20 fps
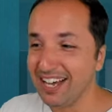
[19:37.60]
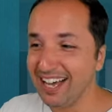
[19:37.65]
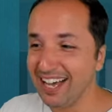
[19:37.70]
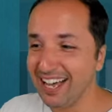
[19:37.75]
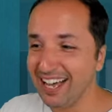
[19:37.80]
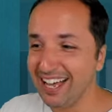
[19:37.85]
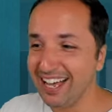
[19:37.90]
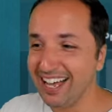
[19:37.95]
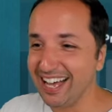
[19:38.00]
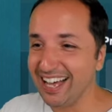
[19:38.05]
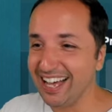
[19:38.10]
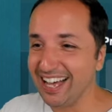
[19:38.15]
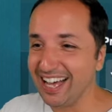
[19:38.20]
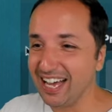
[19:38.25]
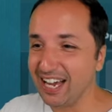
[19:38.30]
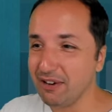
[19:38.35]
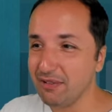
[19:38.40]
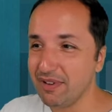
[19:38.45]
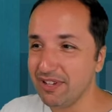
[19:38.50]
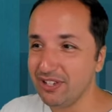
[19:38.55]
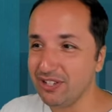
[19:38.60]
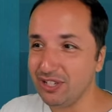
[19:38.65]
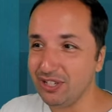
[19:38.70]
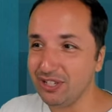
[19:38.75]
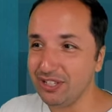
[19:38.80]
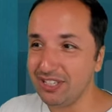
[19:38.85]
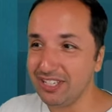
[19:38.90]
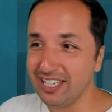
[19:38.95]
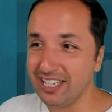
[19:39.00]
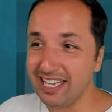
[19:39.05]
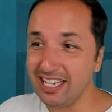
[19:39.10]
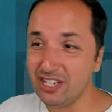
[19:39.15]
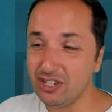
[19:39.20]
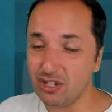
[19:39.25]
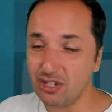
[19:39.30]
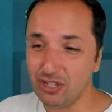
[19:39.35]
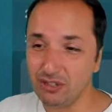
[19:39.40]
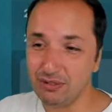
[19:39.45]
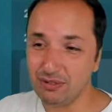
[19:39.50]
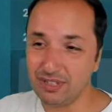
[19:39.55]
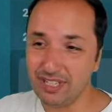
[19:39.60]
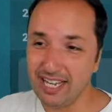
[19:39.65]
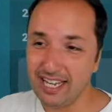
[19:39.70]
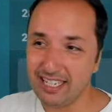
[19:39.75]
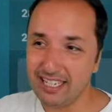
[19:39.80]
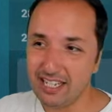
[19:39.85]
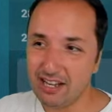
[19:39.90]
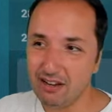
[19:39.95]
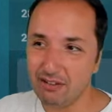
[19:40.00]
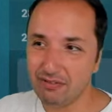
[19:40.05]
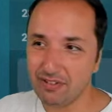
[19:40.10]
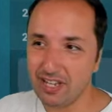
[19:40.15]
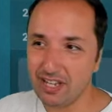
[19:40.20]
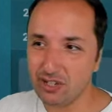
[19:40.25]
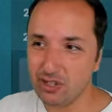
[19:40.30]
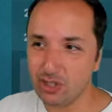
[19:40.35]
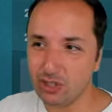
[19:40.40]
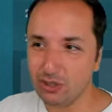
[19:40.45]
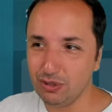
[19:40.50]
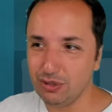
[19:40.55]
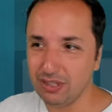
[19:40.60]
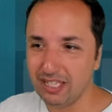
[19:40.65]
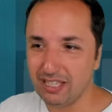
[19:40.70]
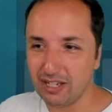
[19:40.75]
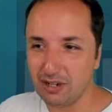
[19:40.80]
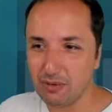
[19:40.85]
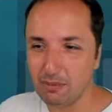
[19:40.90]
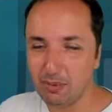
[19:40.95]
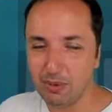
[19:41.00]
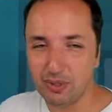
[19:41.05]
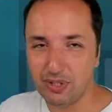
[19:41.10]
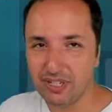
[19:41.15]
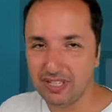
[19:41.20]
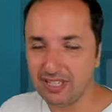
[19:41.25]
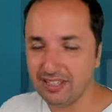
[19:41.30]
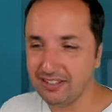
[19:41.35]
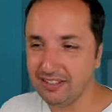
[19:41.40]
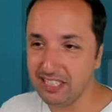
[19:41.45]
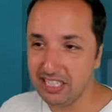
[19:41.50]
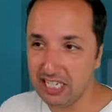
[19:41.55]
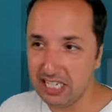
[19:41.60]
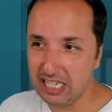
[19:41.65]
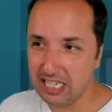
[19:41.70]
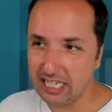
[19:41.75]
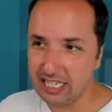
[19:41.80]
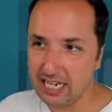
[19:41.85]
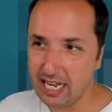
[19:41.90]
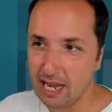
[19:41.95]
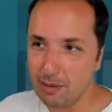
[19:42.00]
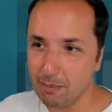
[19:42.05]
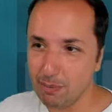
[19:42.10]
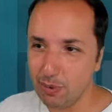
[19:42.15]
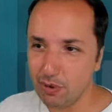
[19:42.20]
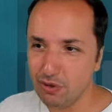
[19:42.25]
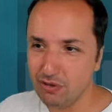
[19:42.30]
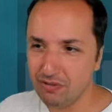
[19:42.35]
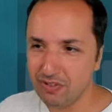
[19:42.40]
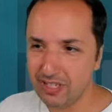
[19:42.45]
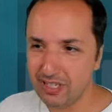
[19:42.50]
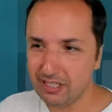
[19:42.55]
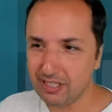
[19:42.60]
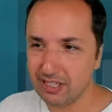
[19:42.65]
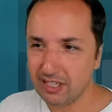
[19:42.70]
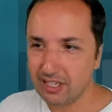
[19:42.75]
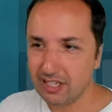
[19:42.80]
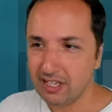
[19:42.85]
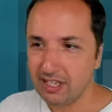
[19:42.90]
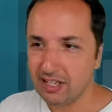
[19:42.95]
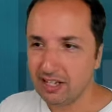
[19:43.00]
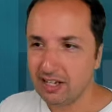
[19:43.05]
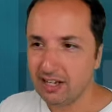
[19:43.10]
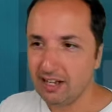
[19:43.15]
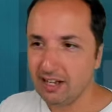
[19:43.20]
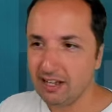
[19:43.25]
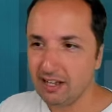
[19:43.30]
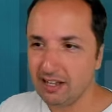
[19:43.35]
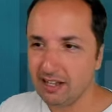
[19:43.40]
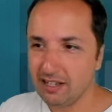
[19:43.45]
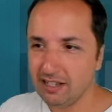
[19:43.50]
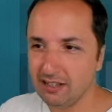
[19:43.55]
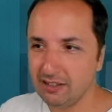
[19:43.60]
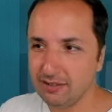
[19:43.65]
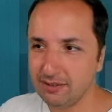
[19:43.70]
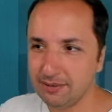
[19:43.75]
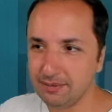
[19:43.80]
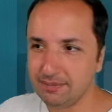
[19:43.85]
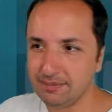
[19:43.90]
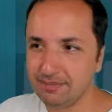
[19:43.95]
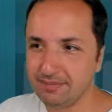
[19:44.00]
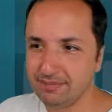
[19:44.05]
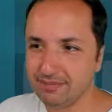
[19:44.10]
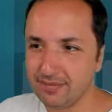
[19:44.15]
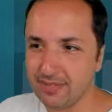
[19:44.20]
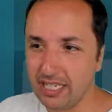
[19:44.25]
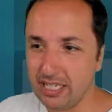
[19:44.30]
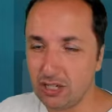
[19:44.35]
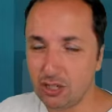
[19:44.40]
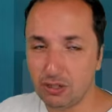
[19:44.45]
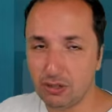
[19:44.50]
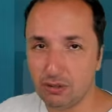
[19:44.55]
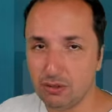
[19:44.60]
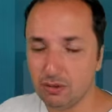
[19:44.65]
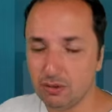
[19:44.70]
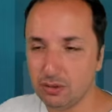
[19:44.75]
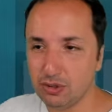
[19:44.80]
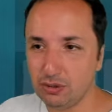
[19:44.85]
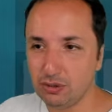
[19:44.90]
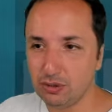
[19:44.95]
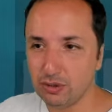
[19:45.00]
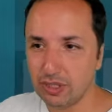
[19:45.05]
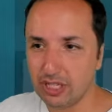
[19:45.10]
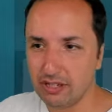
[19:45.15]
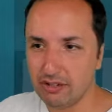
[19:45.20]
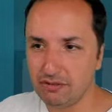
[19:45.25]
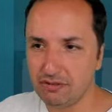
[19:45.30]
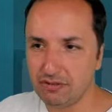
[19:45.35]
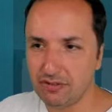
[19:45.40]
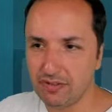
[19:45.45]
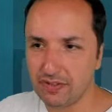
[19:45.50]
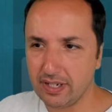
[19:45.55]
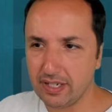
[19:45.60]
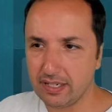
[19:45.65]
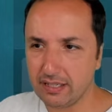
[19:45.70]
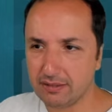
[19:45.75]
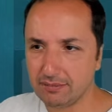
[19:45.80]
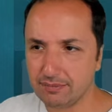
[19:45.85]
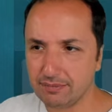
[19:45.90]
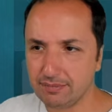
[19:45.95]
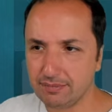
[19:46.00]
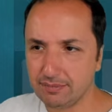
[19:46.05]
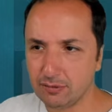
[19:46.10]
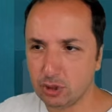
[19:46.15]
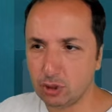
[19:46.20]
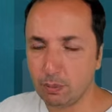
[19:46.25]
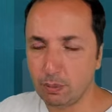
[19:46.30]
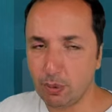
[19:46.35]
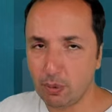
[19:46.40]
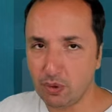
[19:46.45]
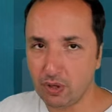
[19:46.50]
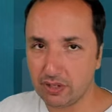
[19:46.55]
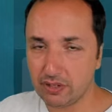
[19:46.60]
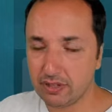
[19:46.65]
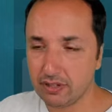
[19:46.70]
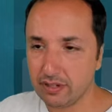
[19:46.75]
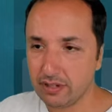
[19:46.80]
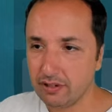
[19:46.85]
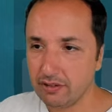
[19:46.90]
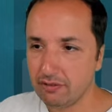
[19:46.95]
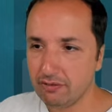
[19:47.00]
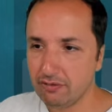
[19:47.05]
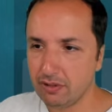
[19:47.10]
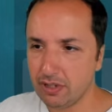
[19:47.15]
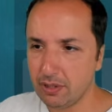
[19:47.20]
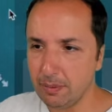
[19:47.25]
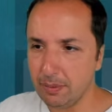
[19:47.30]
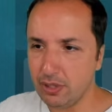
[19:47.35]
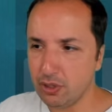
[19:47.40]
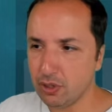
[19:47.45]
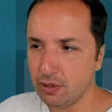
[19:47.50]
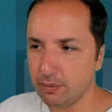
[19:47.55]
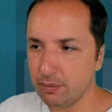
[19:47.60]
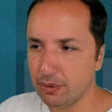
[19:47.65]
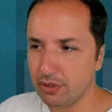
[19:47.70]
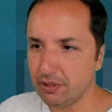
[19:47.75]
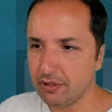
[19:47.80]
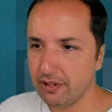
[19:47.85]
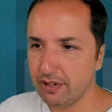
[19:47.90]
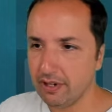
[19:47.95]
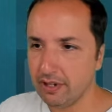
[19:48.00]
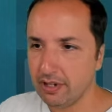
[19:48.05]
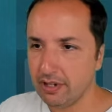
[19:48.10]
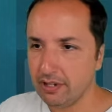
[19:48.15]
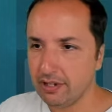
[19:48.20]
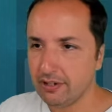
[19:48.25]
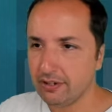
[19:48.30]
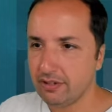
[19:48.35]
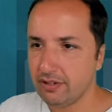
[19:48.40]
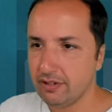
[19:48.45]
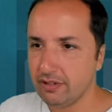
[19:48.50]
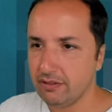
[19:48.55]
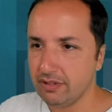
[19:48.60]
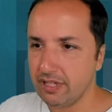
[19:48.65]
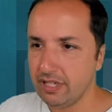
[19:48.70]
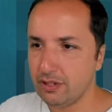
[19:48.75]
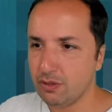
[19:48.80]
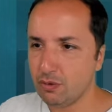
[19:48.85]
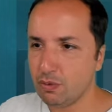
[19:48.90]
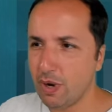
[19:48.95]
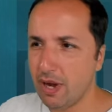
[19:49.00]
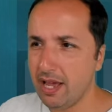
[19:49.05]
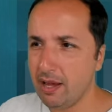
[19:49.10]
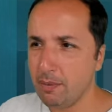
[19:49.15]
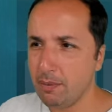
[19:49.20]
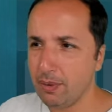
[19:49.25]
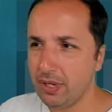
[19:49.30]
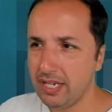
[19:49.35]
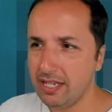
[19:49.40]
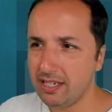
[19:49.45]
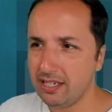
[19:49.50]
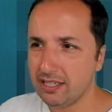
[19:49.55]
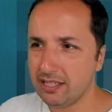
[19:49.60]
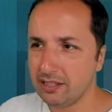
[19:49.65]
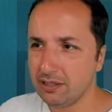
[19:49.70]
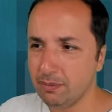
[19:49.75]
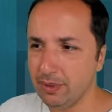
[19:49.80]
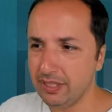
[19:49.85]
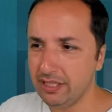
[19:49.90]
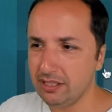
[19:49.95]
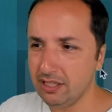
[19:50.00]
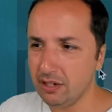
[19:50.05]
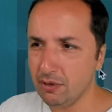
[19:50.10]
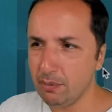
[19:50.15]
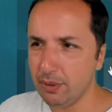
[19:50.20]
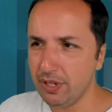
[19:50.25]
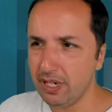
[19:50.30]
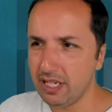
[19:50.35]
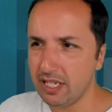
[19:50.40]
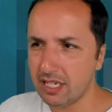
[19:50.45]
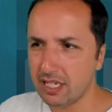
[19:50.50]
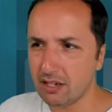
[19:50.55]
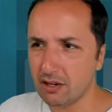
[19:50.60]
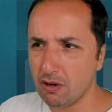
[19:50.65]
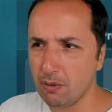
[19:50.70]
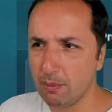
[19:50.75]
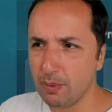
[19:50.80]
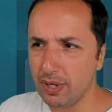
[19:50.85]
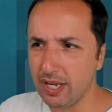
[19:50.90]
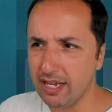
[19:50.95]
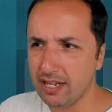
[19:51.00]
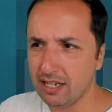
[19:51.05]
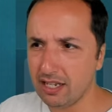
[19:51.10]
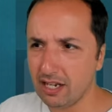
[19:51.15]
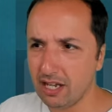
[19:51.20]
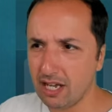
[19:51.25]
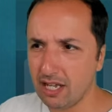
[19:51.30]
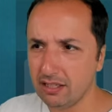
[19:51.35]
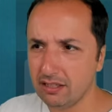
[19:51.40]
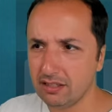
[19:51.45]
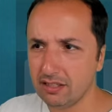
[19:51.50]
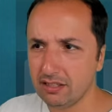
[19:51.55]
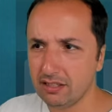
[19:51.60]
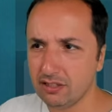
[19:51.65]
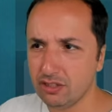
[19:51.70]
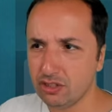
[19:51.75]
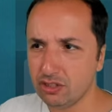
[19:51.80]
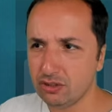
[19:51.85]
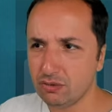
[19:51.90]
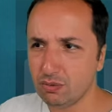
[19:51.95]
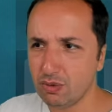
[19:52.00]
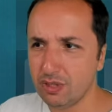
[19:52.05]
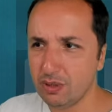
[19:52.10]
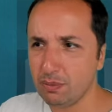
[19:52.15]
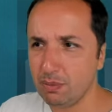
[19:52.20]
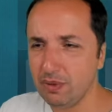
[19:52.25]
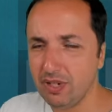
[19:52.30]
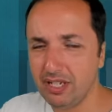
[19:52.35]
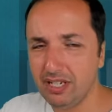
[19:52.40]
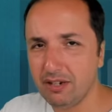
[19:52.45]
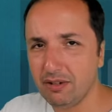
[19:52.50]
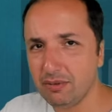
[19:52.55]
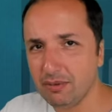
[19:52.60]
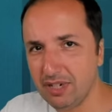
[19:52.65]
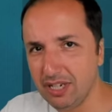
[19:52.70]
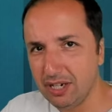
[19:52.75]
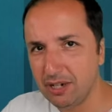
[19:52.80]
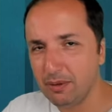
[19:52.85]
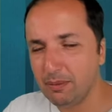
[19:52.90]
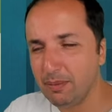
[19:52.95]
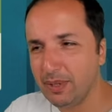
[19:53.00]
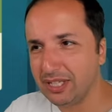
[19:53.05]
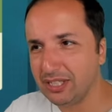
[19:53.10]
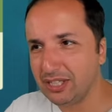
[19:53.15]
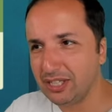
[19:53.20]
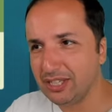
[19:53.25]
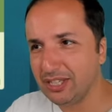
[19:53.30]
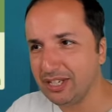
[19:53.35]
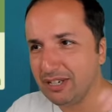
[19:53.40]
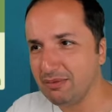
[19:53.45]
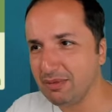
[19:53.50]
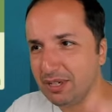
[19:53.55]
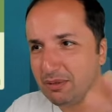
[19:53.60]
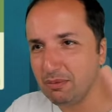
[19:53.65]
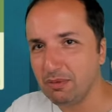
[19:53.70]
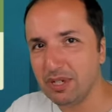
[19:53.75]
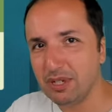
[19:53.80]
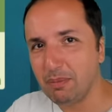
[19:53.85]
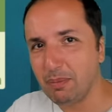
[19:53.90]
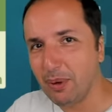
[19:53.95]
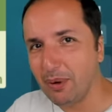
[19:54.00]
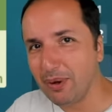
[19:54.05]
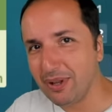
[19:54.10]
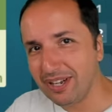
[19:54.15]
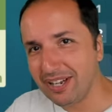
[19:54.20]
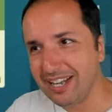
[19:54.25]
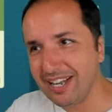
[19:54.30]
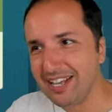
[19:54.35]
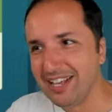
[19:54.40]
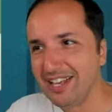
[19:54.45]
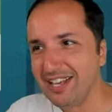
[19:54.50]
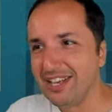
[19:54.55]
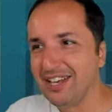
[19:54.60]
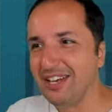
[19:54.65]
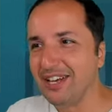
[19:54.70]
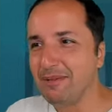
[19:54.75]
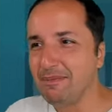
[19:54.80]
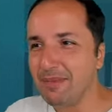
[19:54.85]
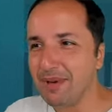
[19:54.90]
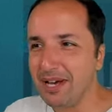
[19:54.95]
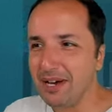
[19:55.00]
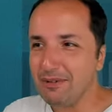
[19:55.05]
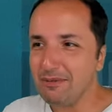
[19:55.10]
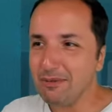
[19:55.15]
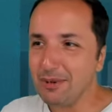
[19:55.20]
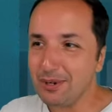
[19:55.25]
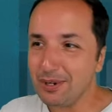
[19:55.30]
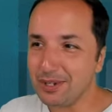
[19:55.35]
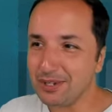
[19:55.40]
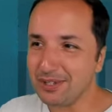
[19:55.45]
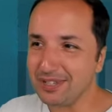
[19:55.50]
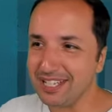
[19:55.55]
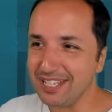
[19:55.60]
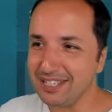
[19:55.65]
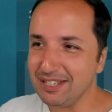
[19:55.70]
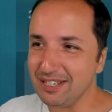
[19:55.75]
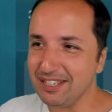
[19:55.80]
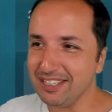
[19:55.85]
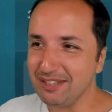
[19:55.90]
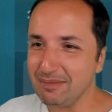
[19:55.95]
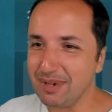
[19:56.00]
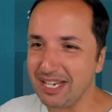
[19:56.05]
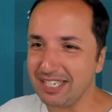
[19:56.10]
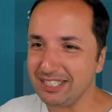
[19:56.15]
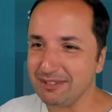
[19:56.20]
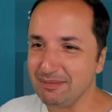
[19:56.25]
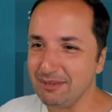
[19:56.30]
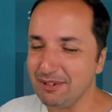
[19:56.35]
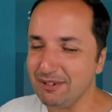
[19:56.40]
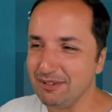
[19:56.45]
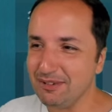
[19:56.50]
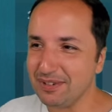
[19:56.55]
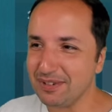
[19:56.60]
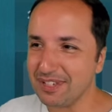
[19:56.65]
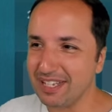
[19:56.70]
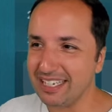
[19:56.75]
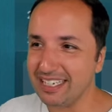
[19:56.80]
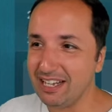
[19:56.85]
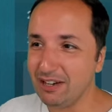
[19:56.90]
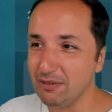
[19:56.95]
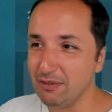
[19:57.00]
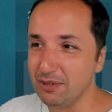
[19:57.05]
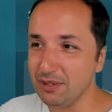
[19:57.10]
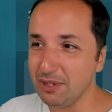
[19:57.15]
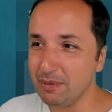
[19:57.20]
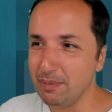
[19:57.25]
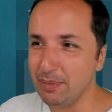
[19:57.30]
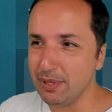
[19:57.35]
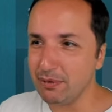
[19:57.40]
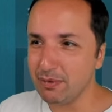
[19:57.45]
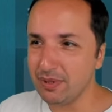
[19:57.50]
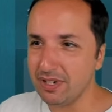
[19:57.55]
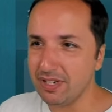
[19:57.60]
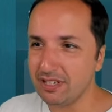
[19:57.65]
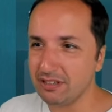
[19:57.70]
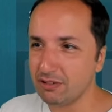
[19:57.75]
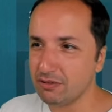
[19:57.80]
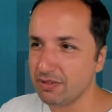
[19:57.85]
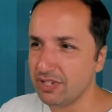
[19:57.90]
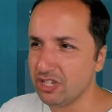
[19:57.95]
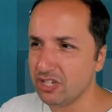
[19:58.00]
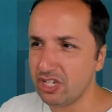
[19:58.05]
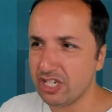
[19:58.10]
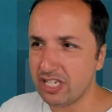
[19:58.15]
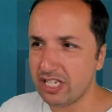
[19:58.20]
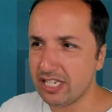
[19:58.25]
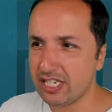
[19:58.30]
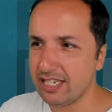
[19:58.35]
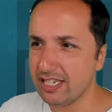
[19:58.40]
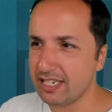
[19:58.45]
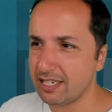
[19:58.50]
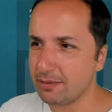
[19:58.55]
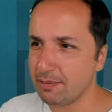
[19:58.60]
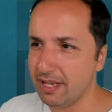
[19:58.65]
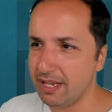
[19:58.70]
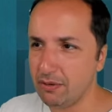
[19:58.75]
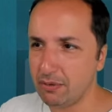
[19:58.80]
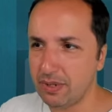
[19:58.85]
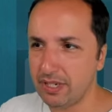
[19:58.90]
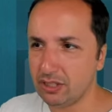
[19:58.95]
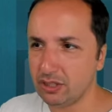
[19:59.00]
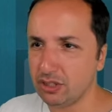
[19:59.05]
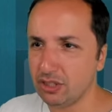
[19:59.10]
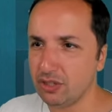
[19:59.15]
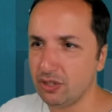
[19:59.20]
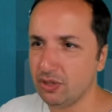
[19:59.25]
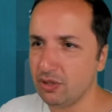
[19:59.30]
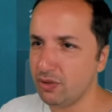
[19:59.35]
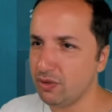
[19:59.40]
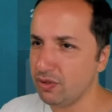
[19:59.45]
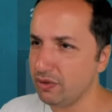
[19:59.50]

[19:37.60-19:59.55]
Uh, Queen G, King g two. The idea of King g two, that the computer doesn't approve it, um, is to, to give um, support for the bishop here. So that's why I played it. But the computer doesn't complain a lot. Just one little, little bit, uh, one, one pawn uh, worse than the, the best moves. And now rook b one, queen g six, many ways to go.